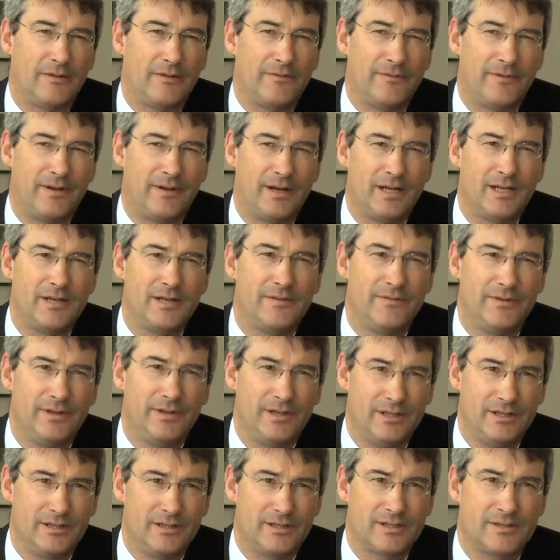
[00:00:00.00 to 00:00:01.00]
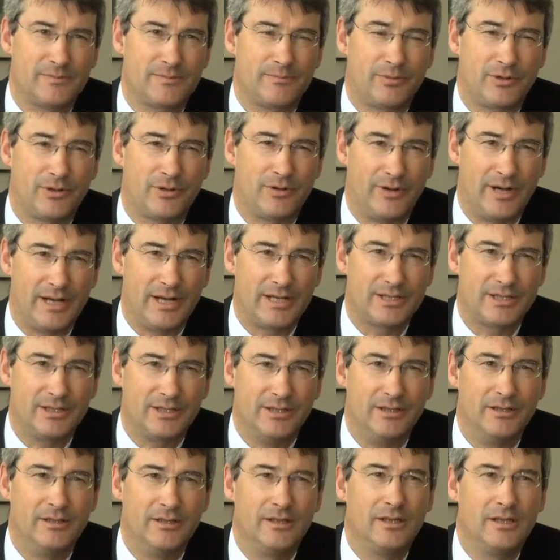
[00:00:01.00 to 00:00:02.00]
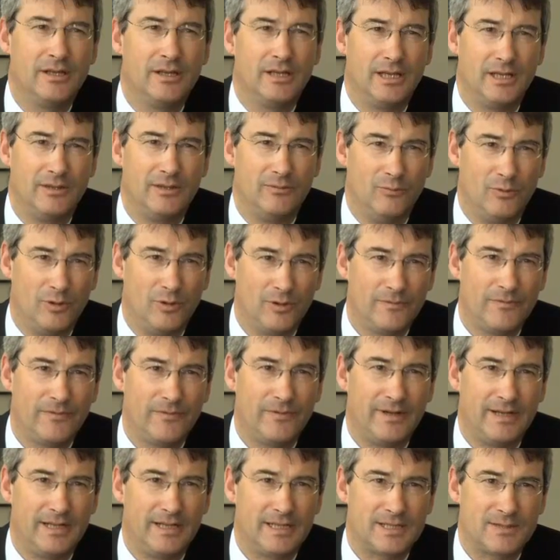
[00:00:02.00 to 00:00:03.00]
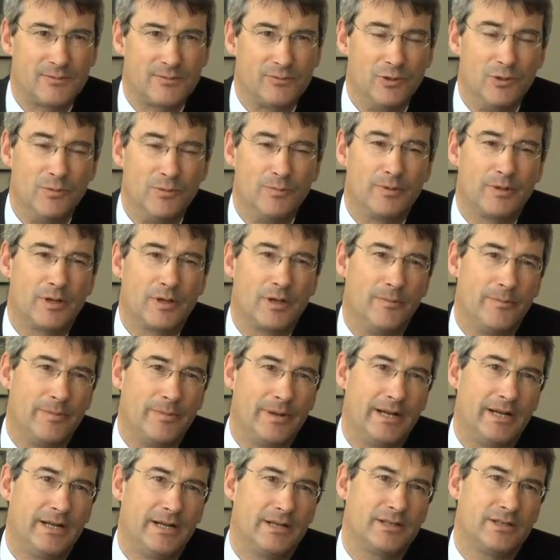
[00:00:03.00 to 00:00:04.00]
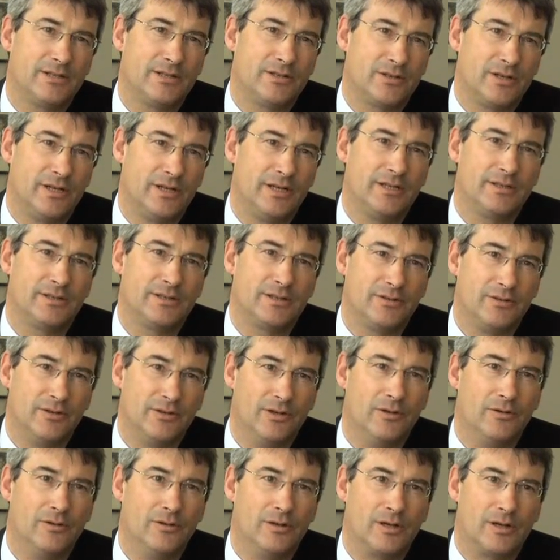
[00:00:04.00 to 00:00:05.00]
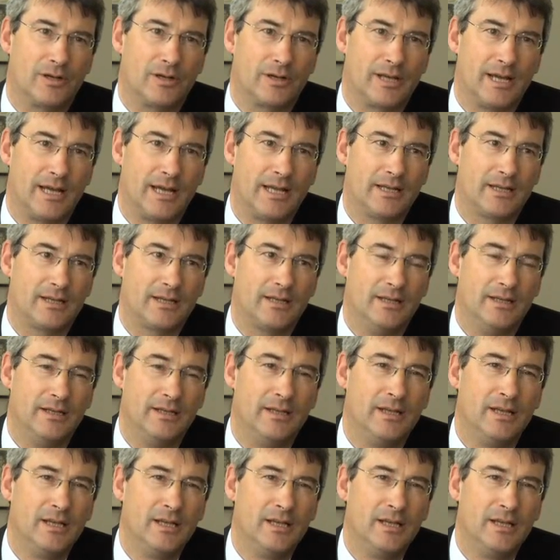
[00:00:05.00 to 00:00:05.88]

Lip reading: 5 years progression in one fell swoop compared to trying to grow organically.